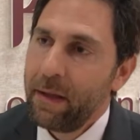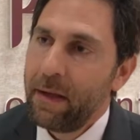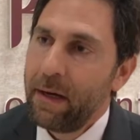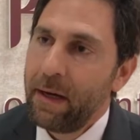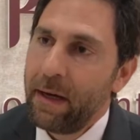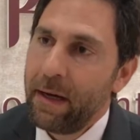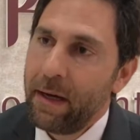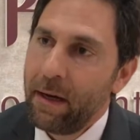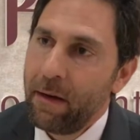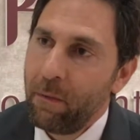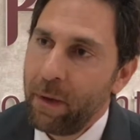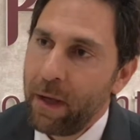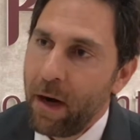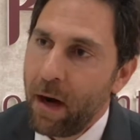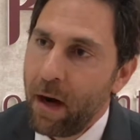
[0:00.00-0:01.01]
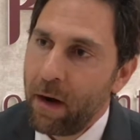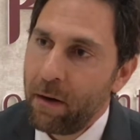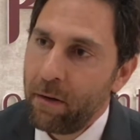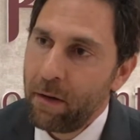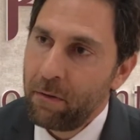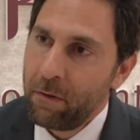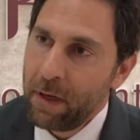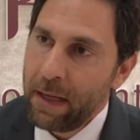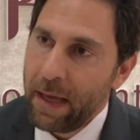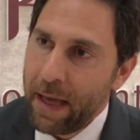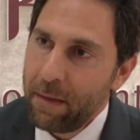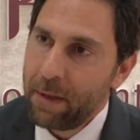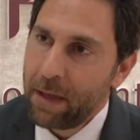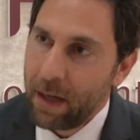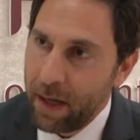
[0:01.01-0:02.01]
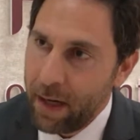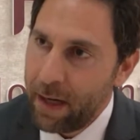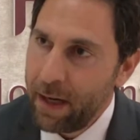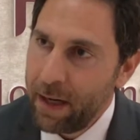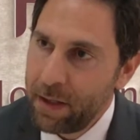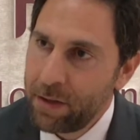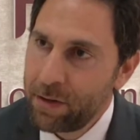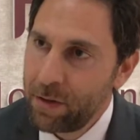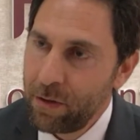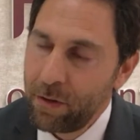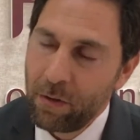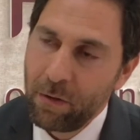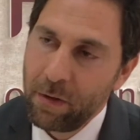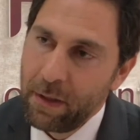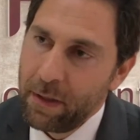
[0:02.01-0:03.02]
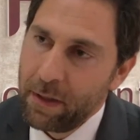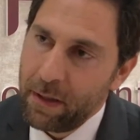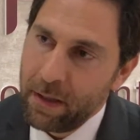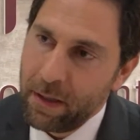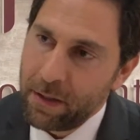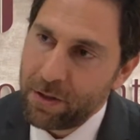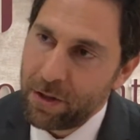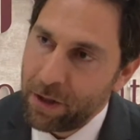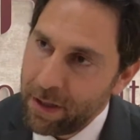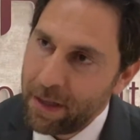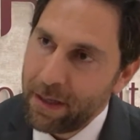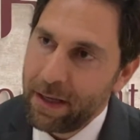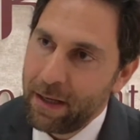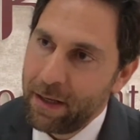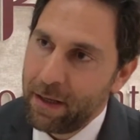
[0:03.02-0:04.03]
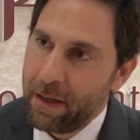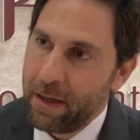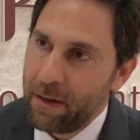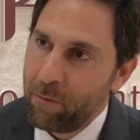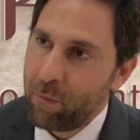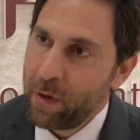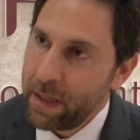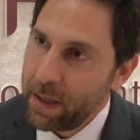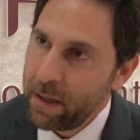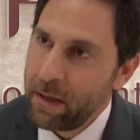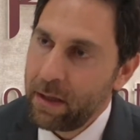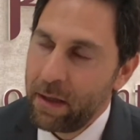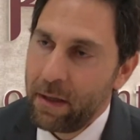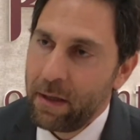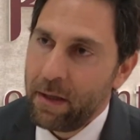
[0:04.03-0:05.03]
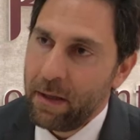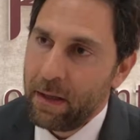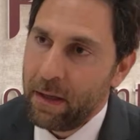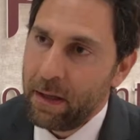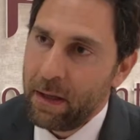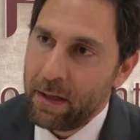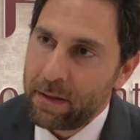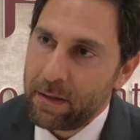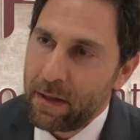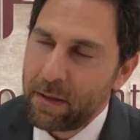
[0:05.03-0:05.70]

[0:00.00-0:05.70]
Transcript: Uh, we are really aiming high to uh, certainly uh, bring uh,